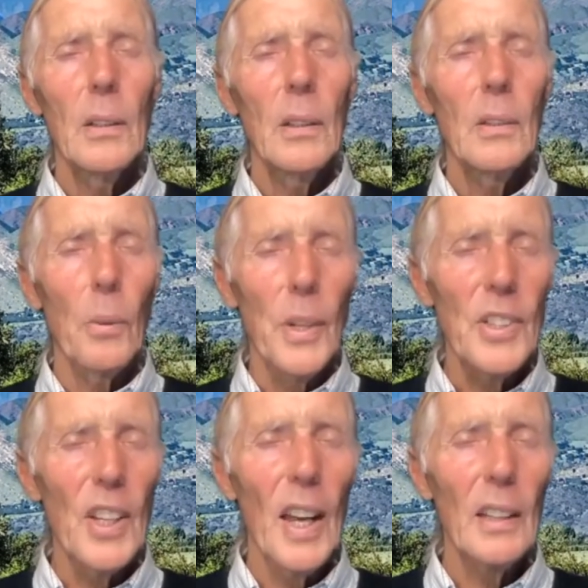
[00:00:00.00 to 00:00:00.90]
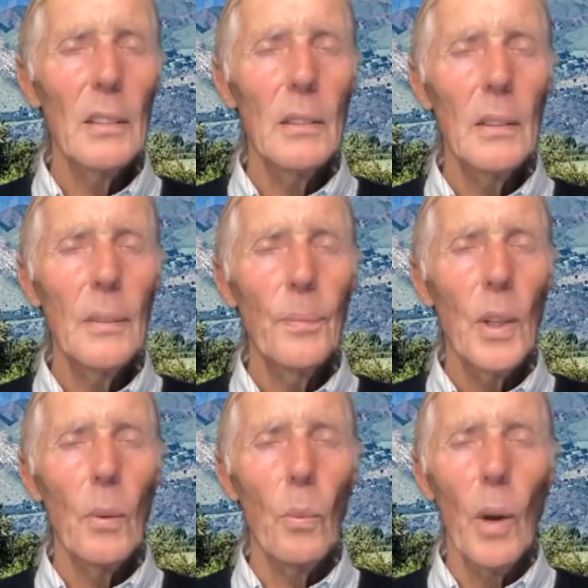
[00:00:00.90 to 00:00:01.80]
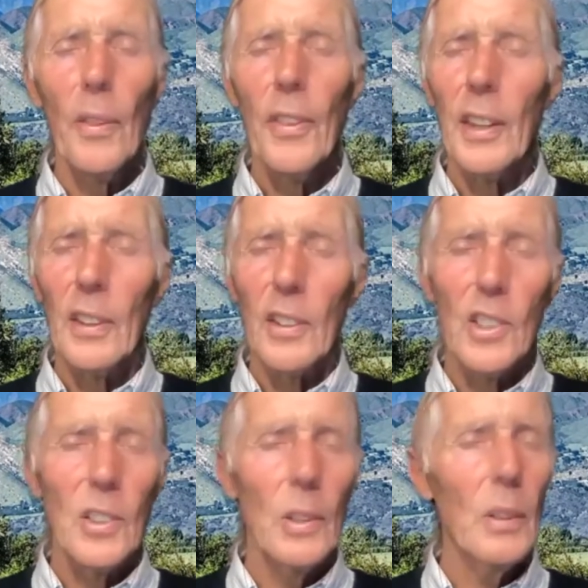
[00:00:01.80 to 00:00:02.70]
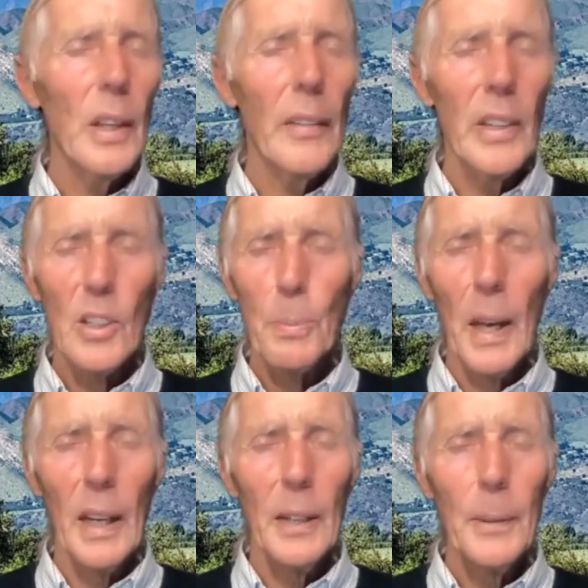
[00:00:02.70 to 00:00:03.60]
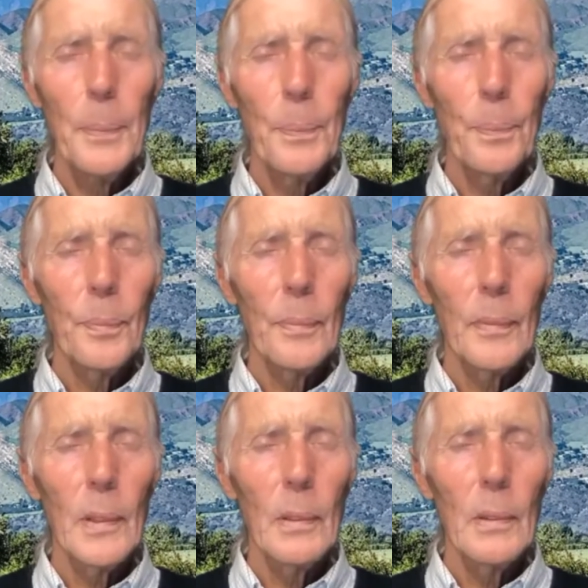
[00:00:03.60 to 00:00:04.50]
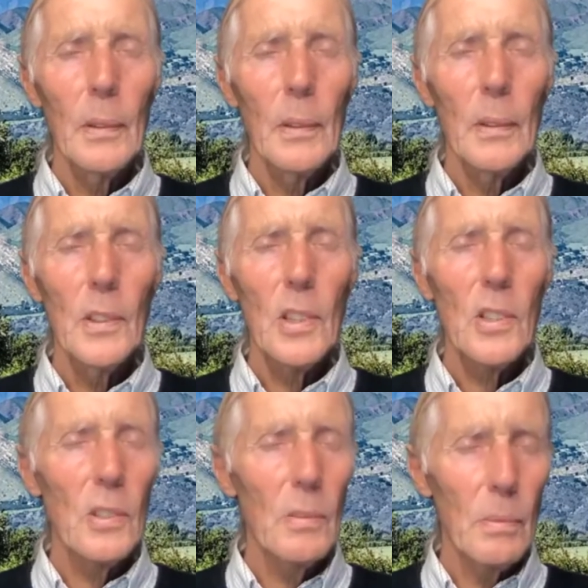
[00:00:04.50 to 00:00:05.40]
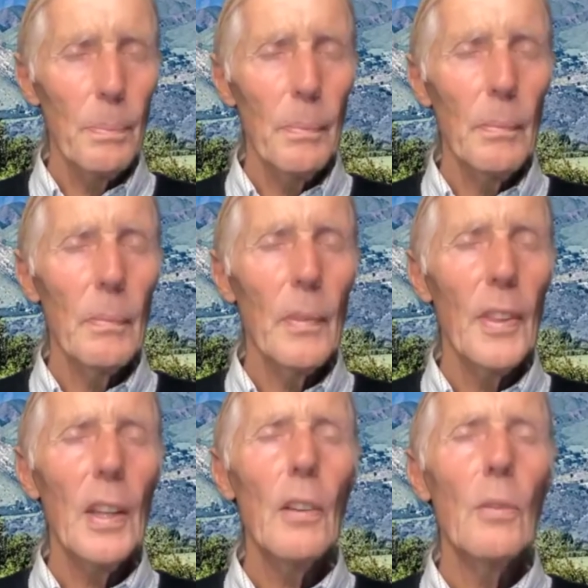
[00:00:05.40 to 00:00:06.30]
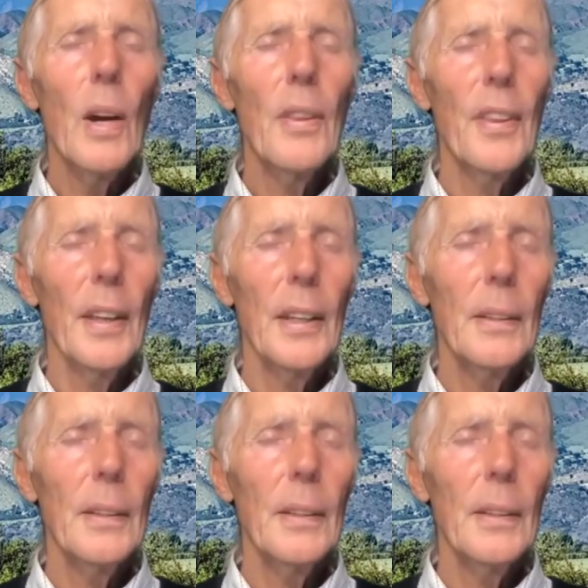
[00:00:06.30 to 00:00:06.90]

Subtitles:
to recycle, one thing that's still giving us pain. Just think of one thing.